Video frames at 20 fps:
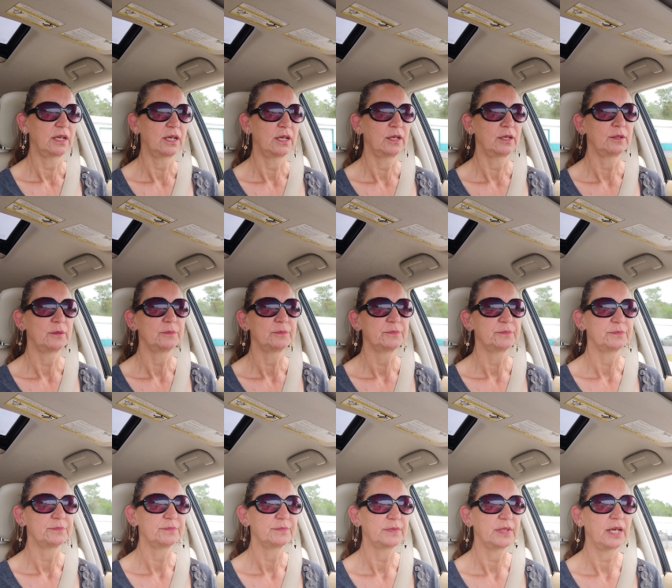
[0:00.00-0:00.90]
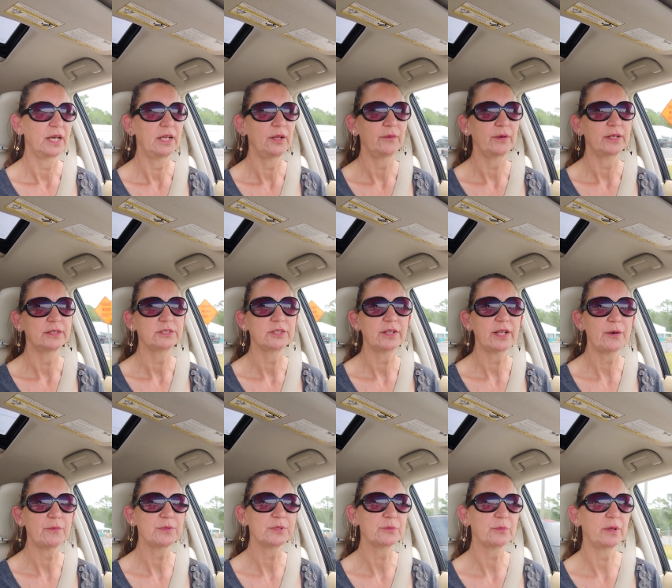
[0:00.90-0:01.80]
Um, anyway, so
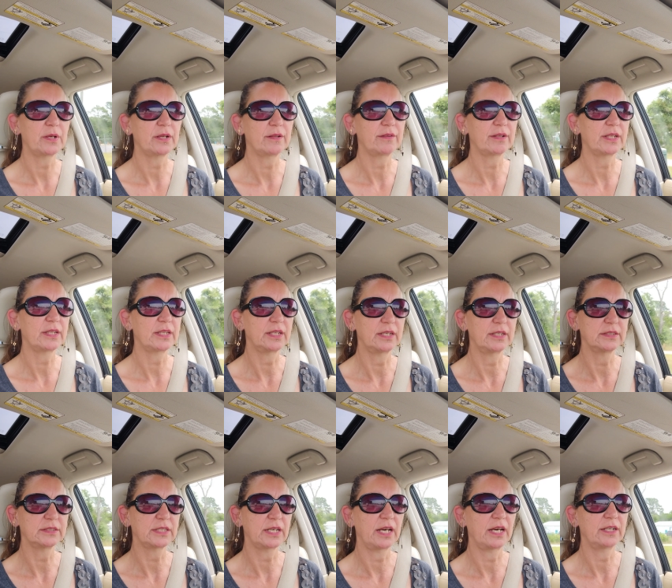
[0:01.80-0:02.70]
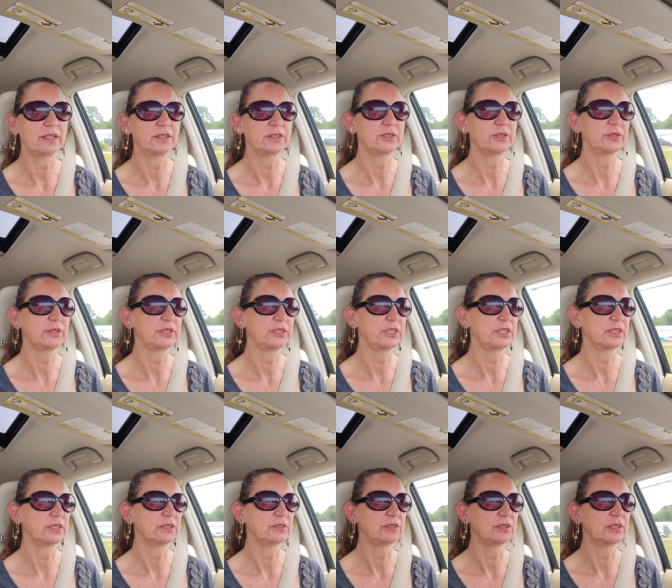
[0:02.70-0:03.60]
that was one of the things I had to do with
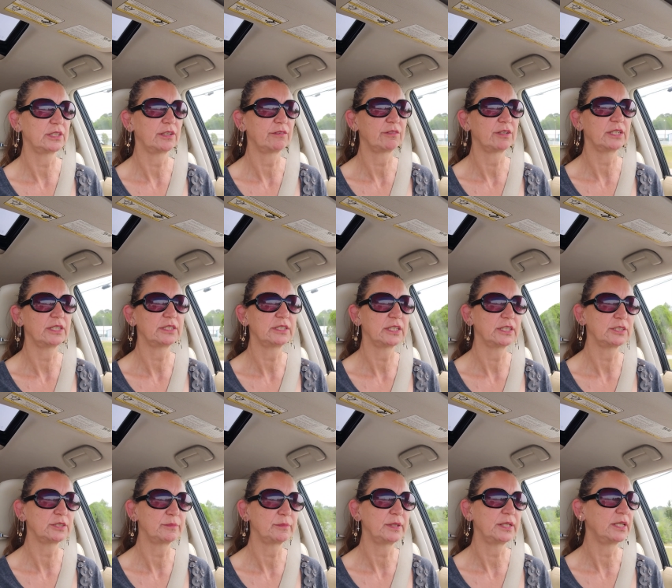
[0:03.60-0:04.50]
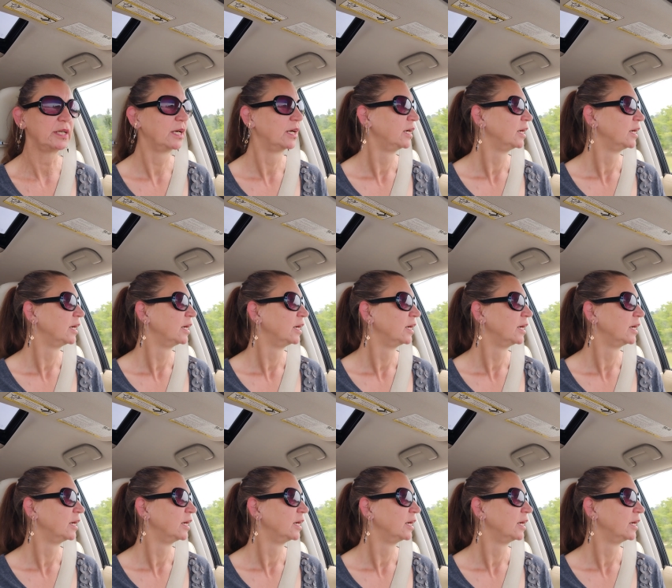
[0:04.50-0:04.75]
children that really touched me.